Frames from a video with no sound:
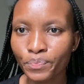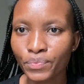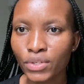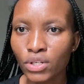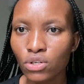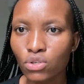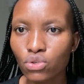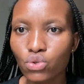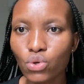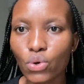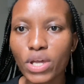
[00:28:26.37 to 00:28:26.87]

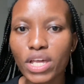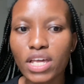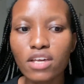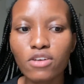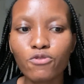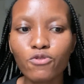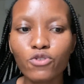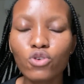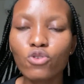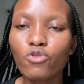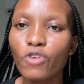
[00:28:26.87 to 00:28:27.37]
So
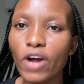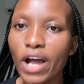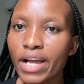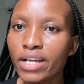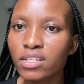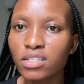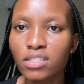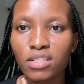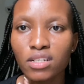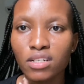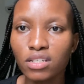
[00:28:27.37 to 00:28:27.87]
if you
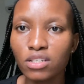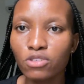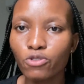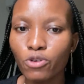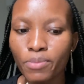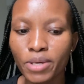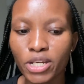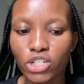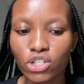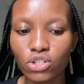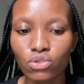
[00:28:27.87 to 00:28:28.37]
find the
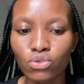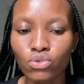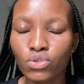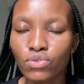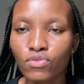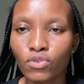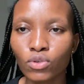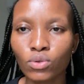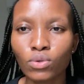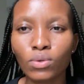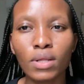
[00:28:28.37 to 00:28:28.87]
information
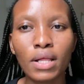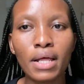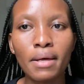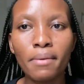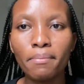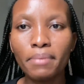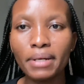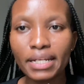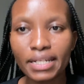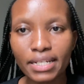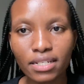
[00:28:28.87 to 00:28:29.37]
useful,
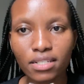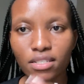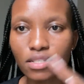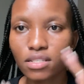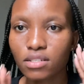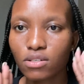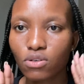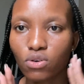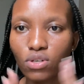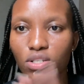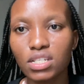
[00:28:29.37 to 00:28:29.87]

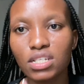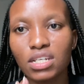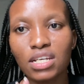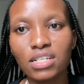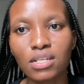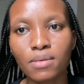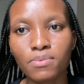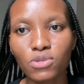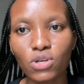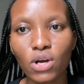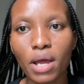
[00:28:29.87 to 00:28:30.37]
please consider
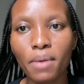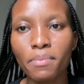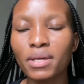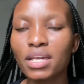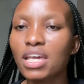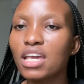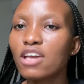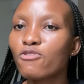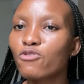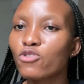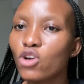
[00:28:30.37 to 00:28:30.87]
subscribing.
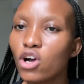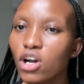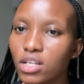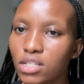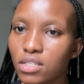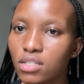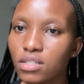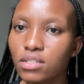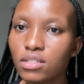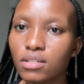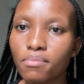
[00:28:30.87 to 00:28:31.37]
If
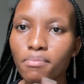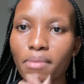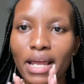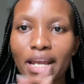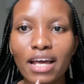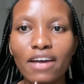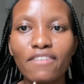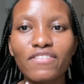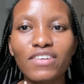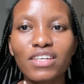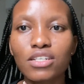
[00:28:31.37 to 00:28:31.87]
not, my
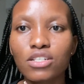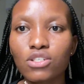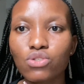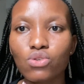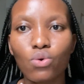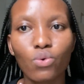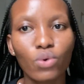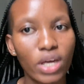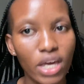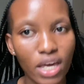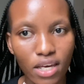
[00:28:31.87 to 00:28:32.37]
love, it is
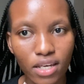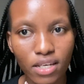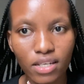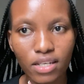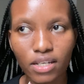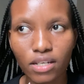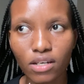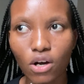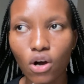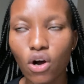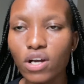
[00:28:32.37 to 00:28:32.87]
okay.
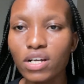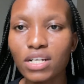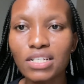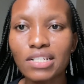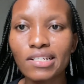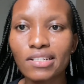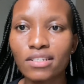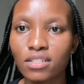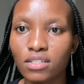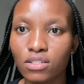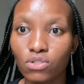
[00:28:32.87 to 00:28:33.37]

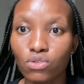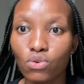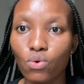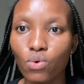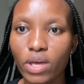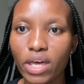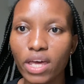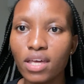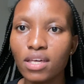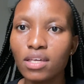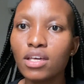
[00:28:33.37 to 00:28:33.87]
Honestly, it is
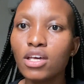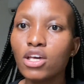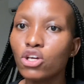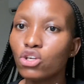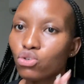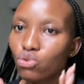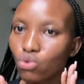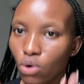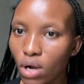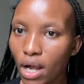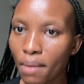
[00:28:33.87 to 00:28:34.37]
okay.
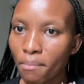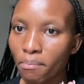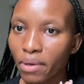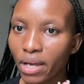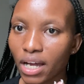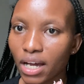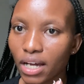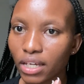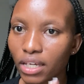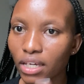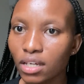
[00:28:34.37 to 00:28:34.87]
Do come
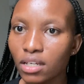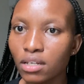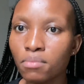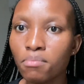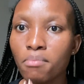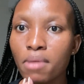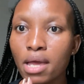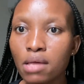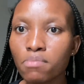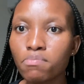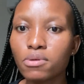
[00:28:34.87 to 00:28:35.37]
back again,
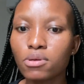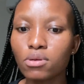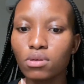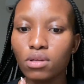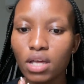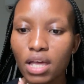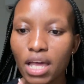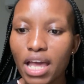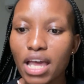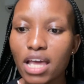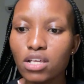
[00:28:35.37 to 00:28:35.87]
maybe
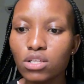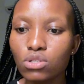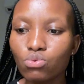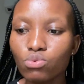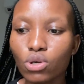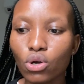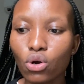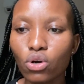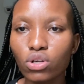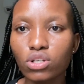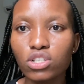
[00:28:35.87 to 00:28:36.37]
as
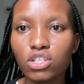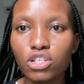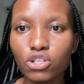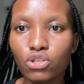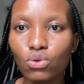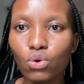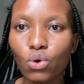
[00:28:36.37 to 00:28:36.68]
we continue.